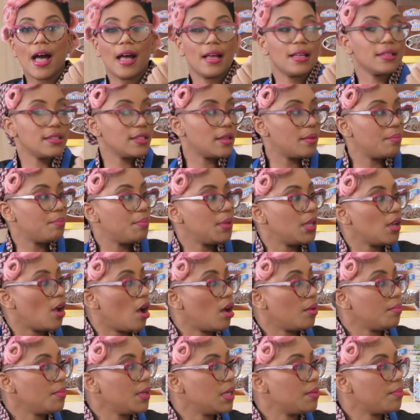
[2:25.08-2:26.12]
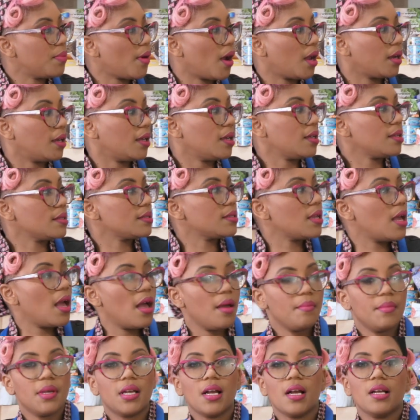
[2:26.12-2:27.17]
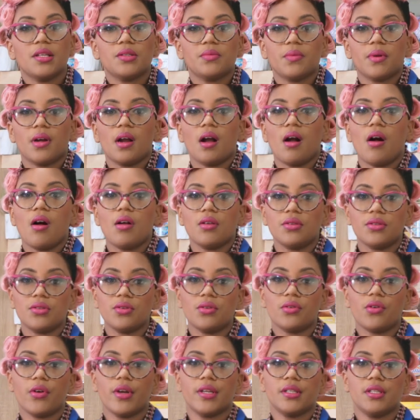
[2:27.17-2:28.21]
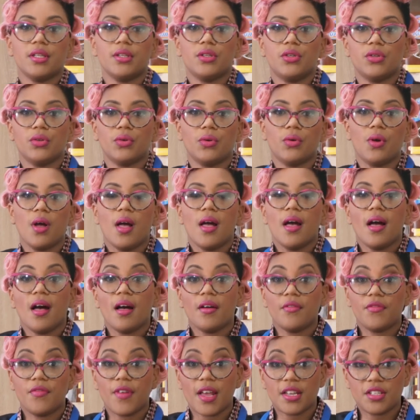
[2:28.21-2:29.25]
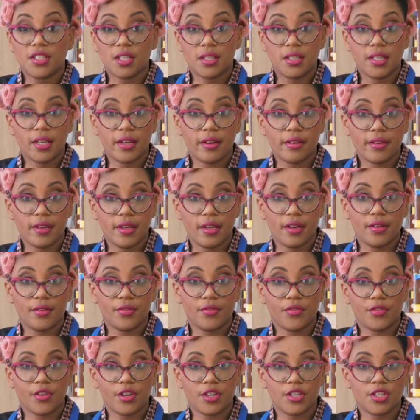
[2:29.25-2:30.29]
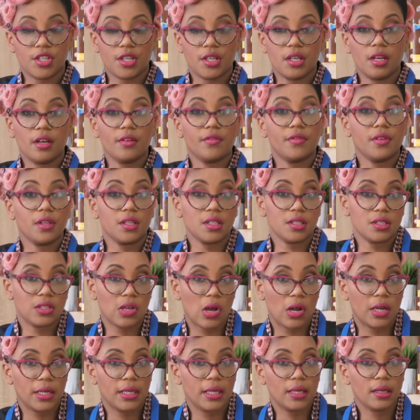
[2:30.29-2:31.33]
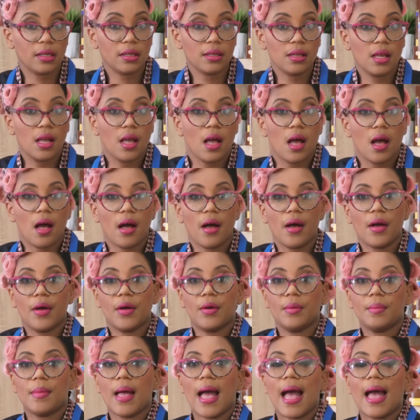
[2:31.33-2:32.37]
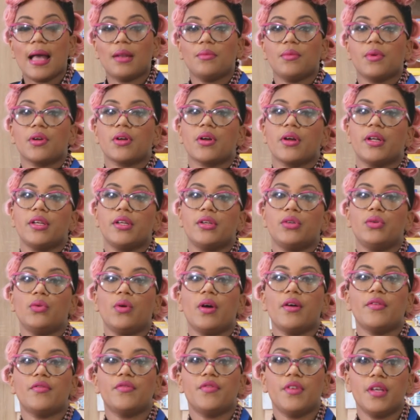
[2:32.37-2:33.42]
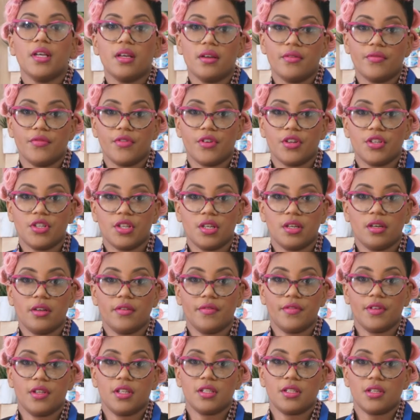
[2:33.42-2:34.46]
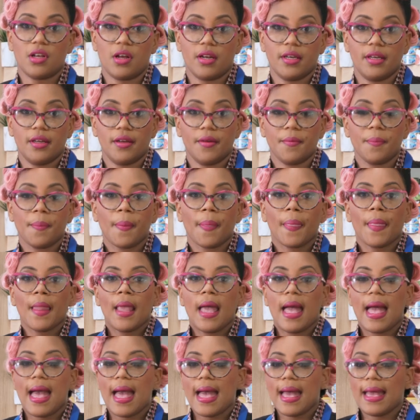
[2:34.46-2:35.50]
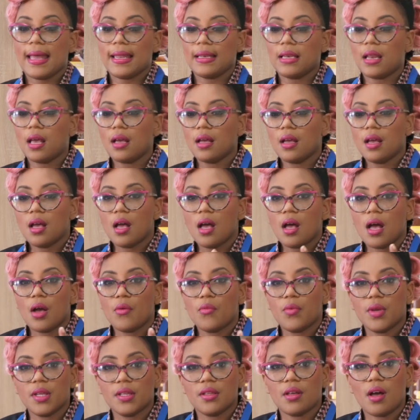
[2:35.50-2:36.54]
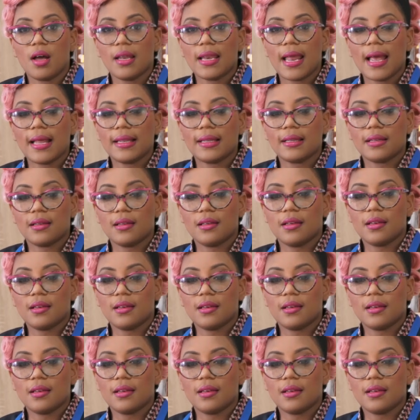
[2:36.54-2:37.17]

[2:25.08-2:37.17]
some Beyond Meat product, because we're also going to do a vegetarian version of lasagna, and we're going to do a vegan version of lasagna. And we thought that